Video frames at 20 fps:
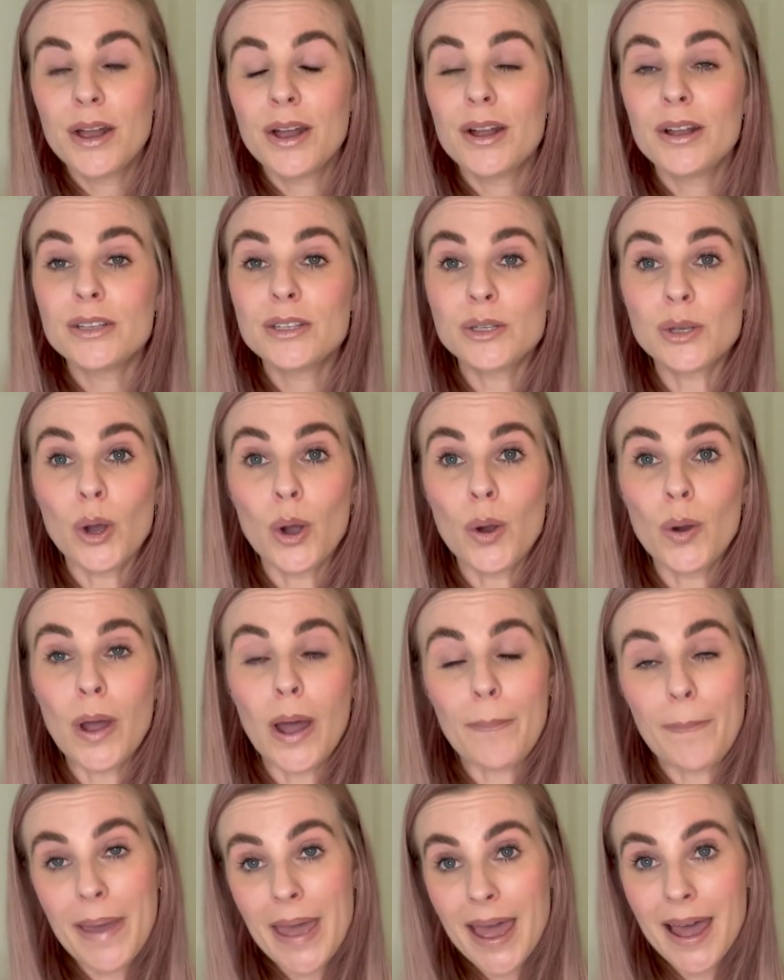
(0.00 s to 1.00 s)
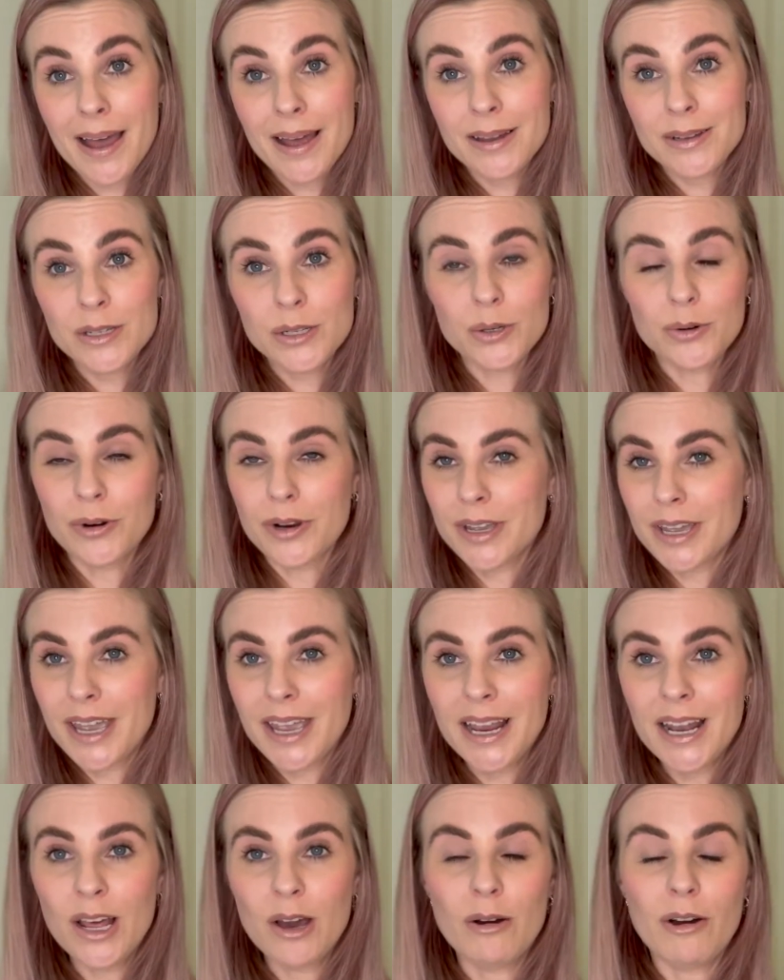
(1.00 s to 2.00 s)
So a pound or a
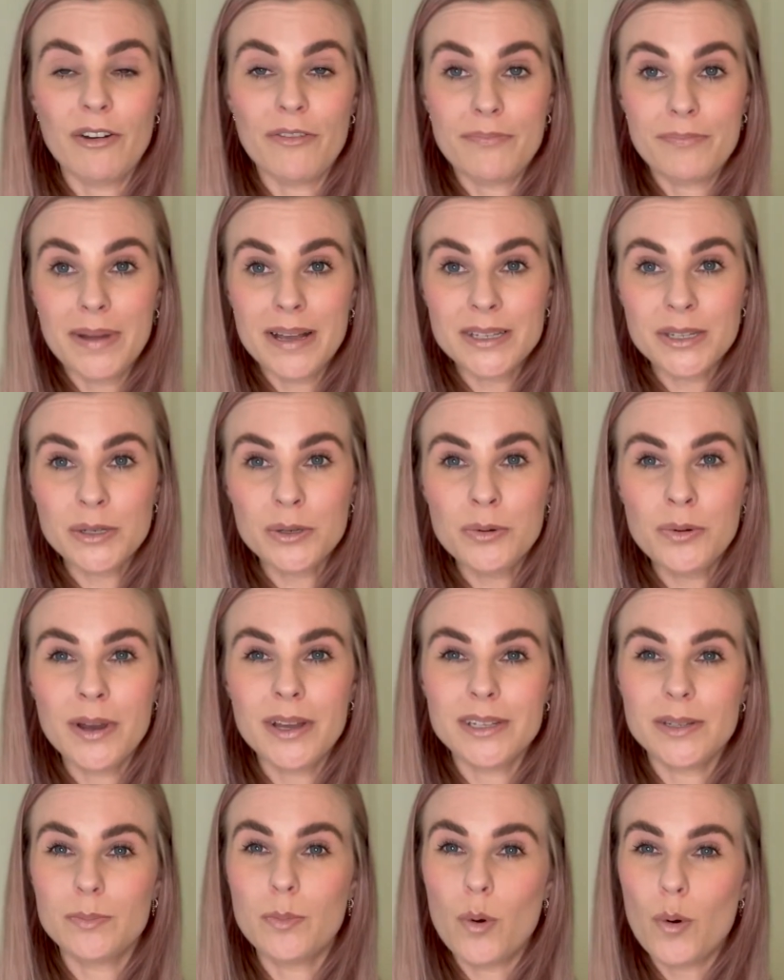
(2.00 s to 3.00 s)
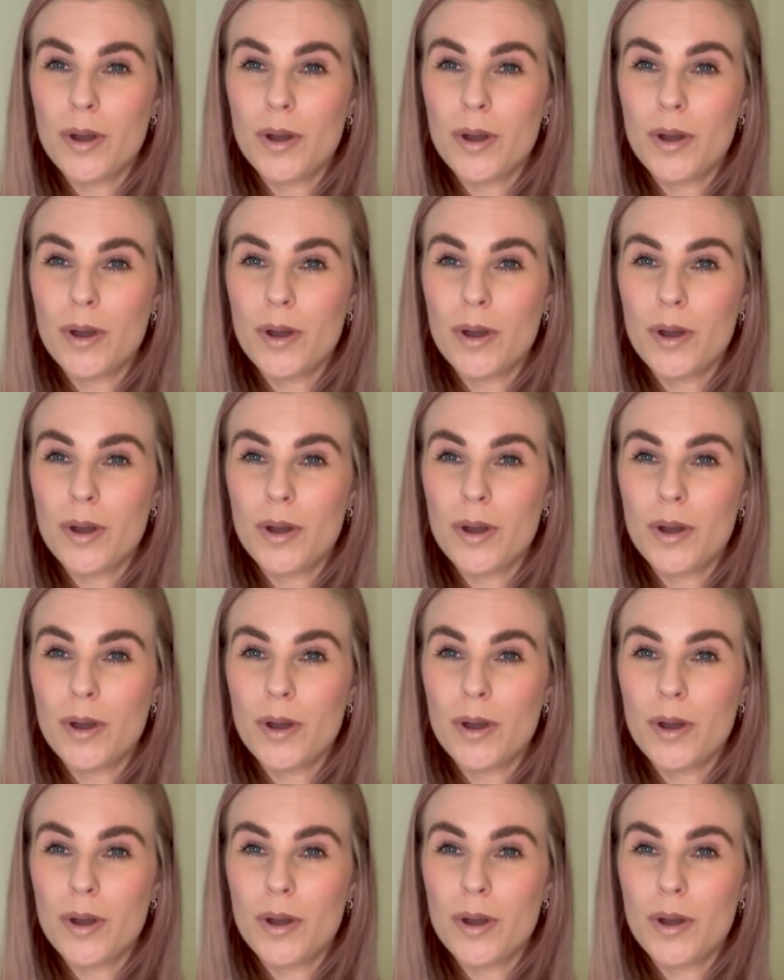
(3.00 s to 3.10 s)
kilo of muscle is more